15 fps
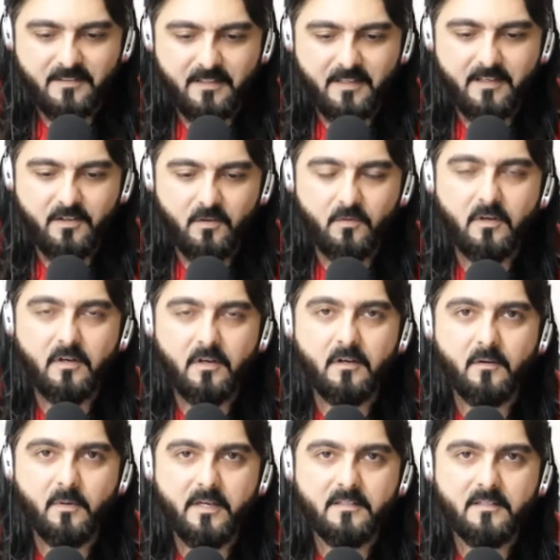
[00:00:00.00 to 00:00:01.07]
Thank you,
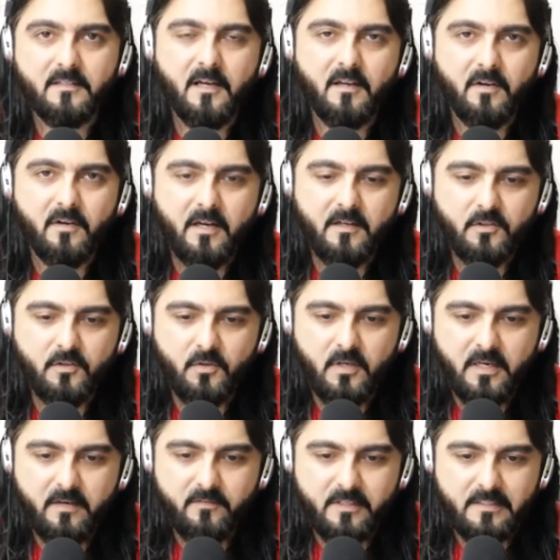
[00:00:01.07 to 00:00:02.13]
Awais. Rhea, do
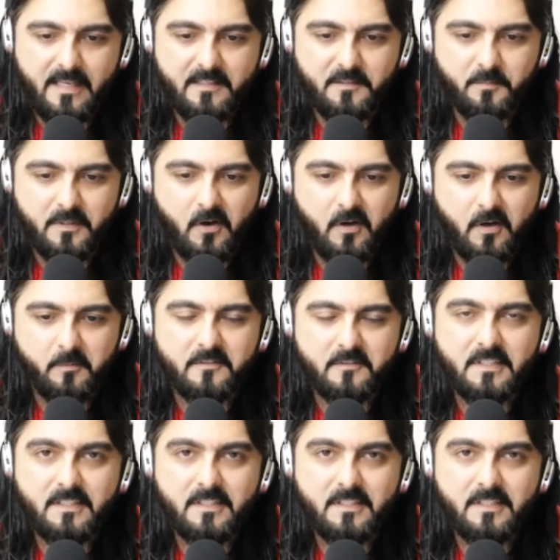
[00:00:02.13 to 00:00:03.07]
you have any last minute comments?